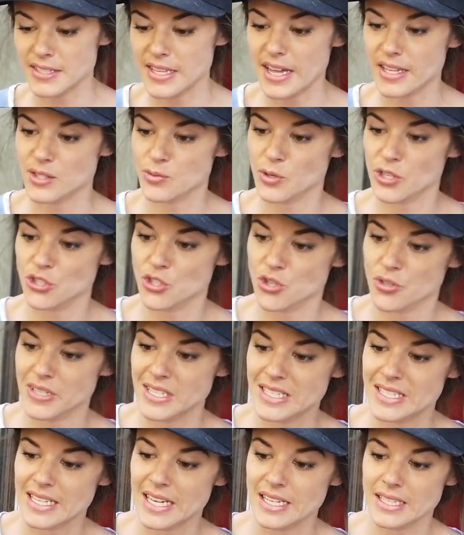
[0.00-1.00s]
because that's what
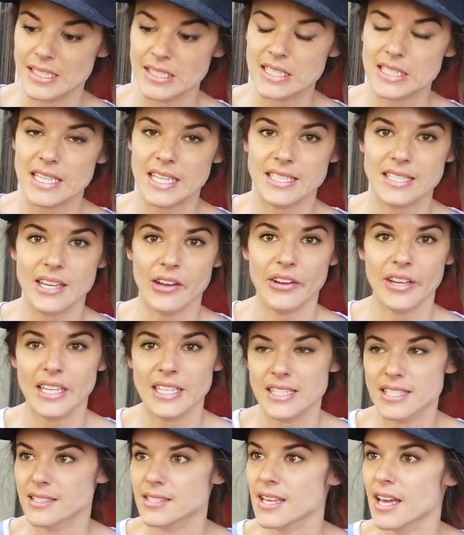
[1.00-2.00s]
a tree does. That's
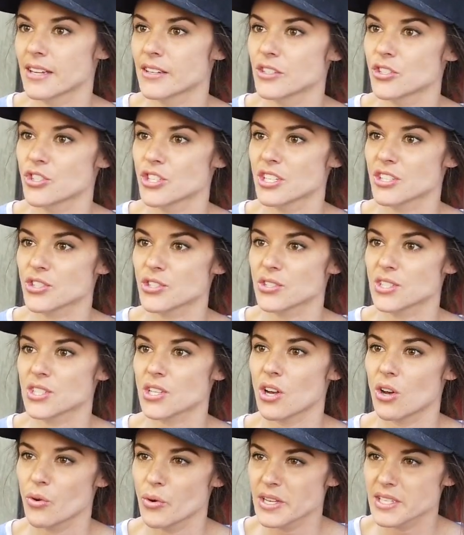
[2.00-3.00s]
how it gets its energy.
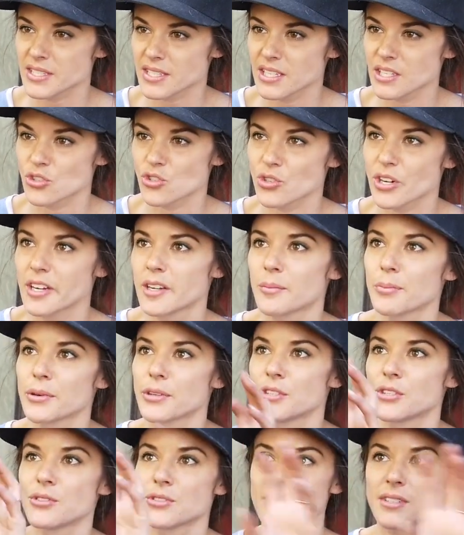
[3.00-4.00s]
So it's always going to
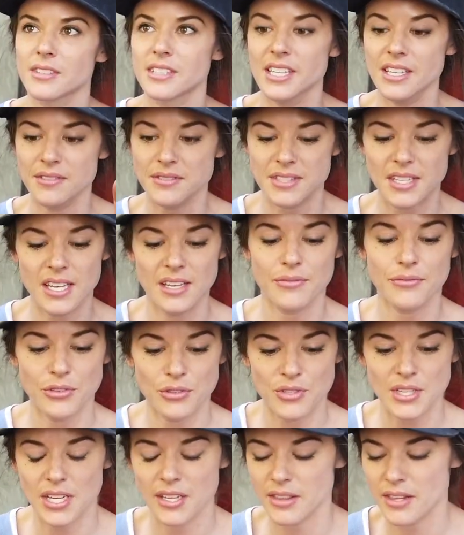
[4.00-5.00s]
try to produce leaves
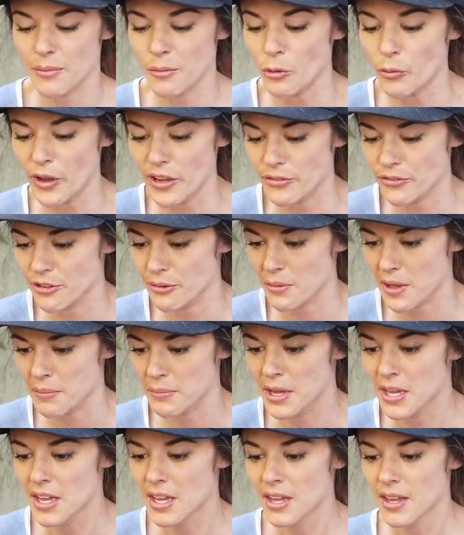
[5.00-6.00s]
if you take them away
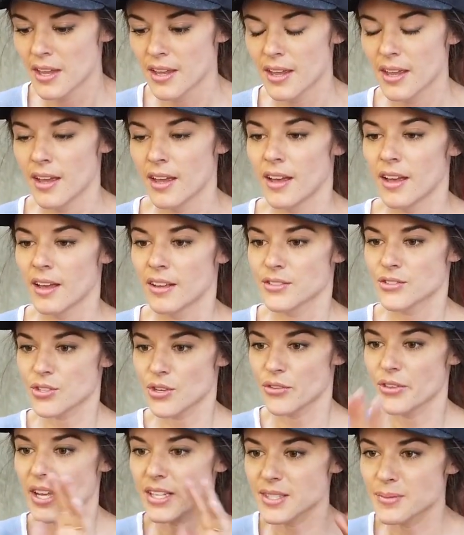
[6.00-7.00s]
from them.
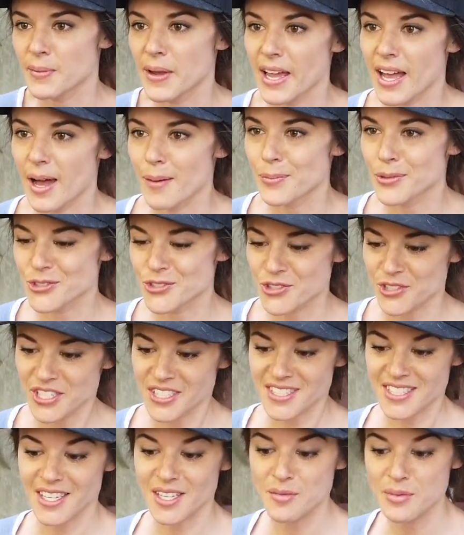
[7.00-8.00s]
So that's my
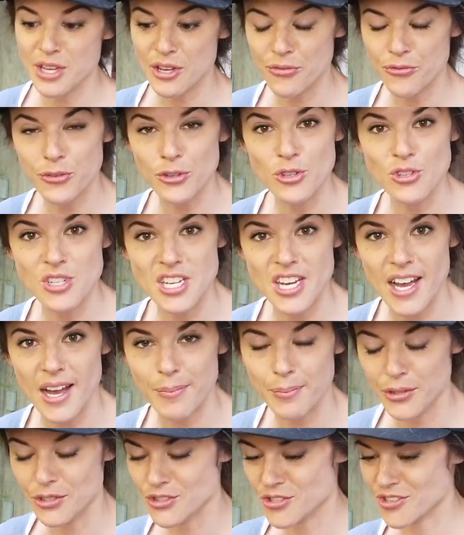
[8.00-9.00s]
apple tree. It's going to be a
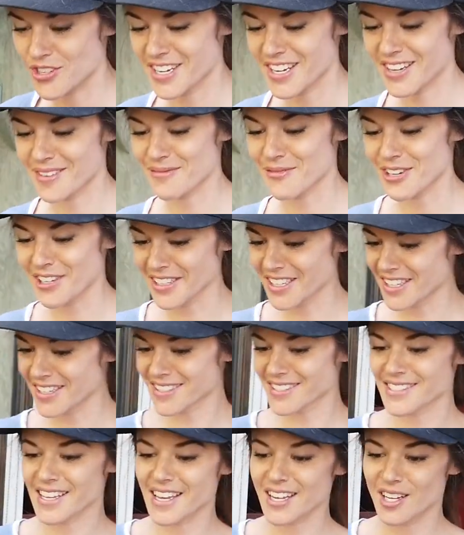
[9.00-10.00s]
Fuji apple tree. I'm
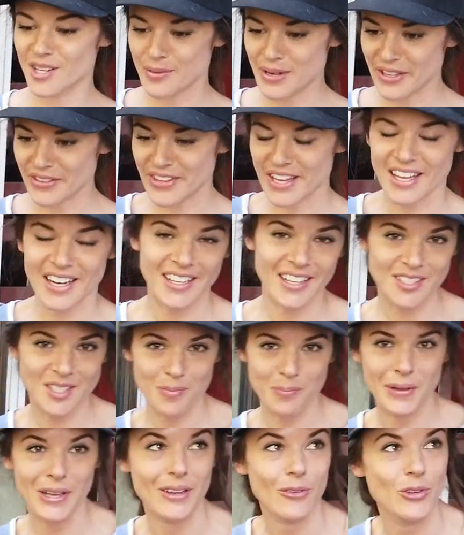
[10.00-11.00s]
really excited about that.
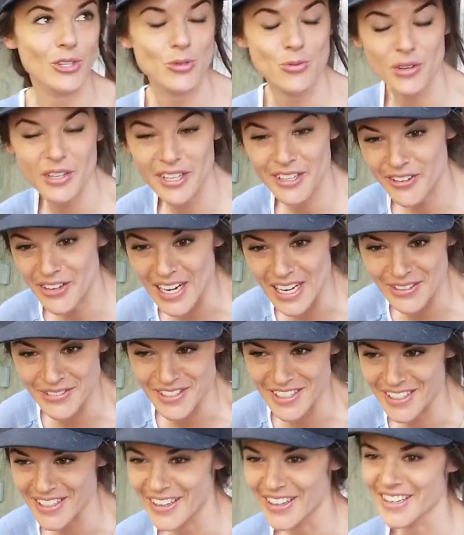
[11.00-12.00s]
I got to pick which one I
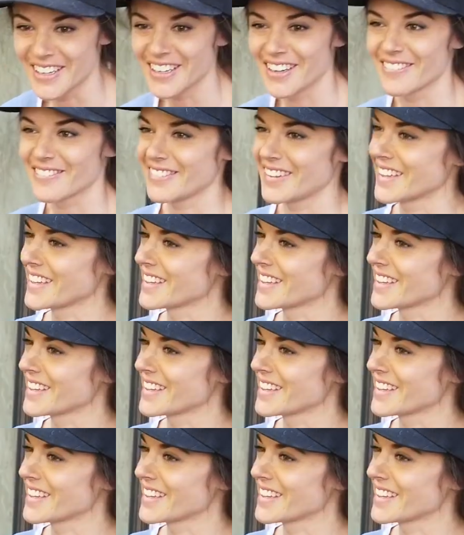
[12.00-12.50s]
grafted on,